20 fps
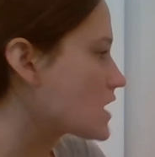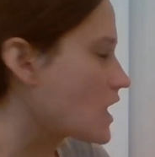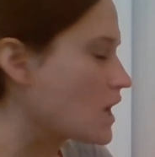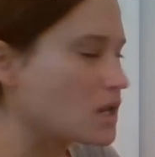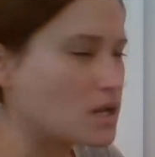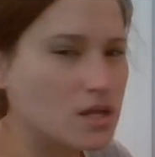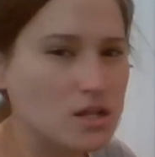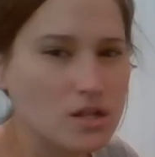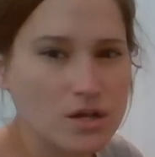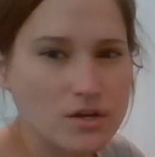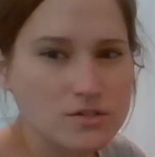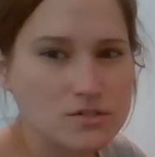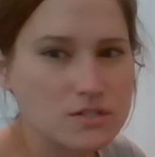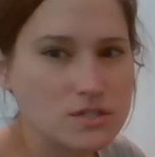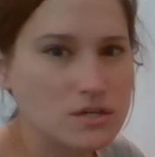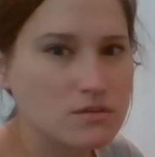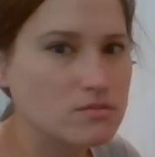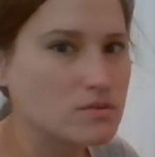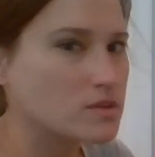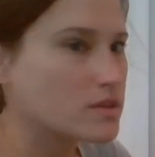kind of
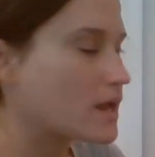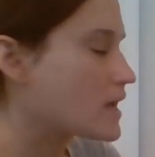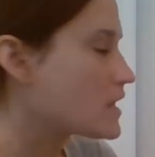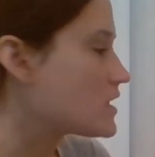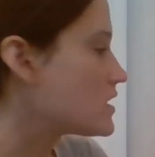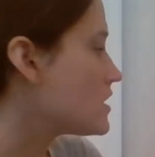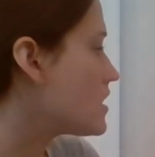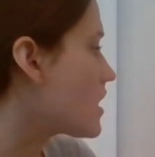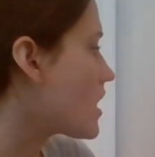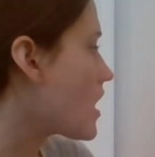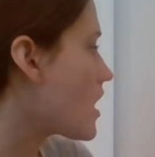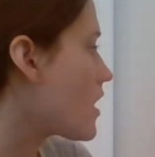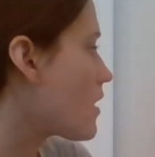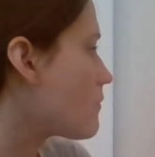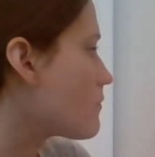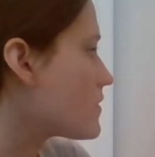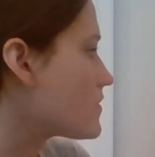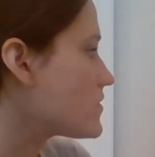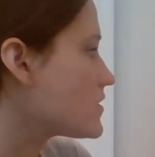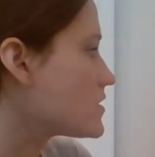closely related,
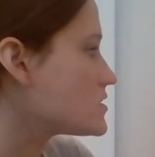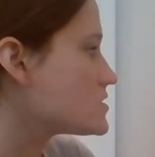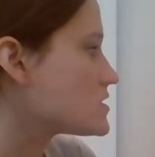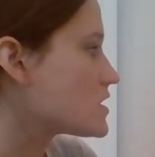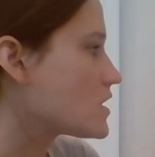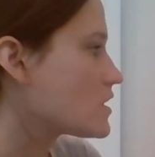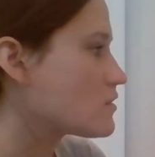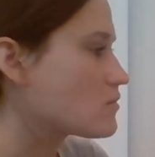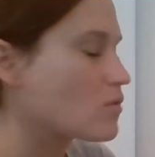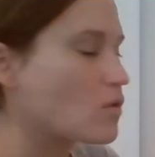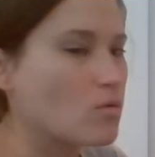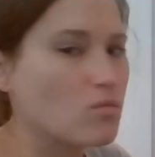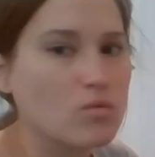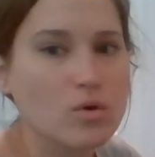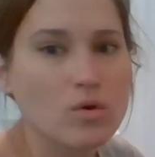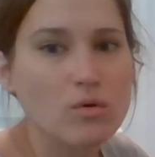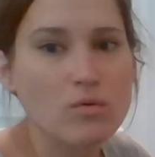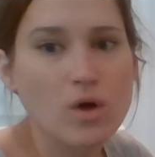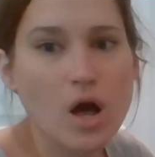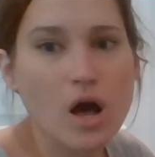but there's a
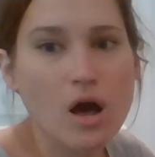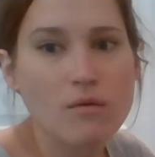real